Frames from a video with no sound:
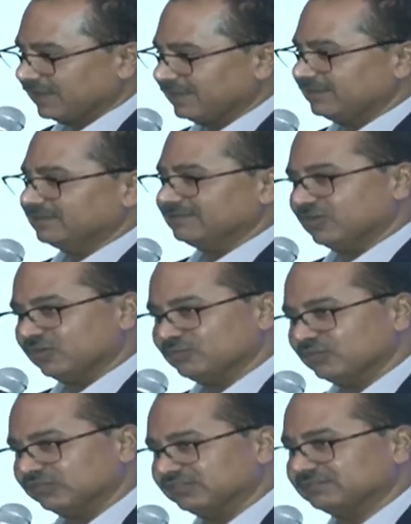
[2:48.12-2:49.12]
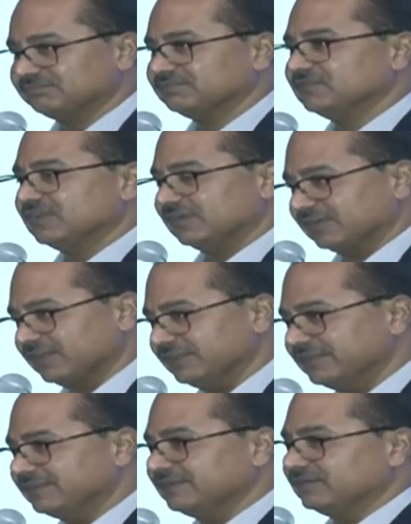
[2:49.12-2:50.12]
and almost
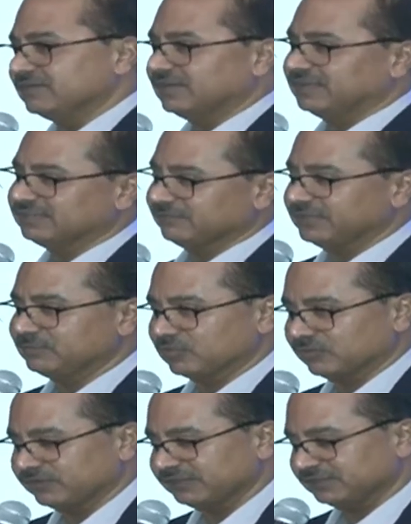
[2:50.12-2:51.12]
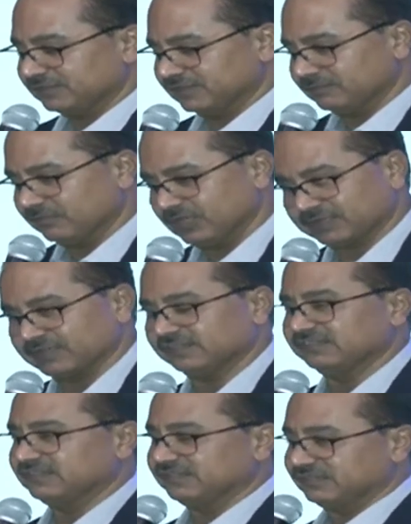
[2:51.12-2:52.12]
running as a very professional
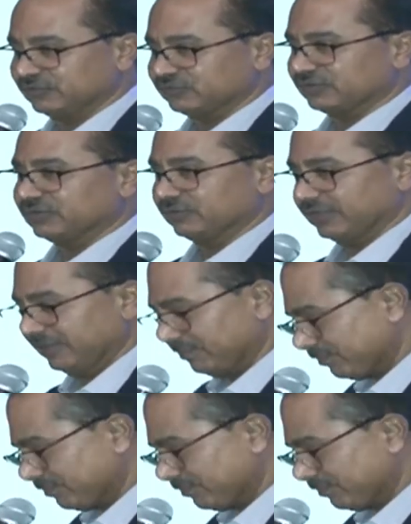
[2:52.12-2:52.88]
world-class institution today.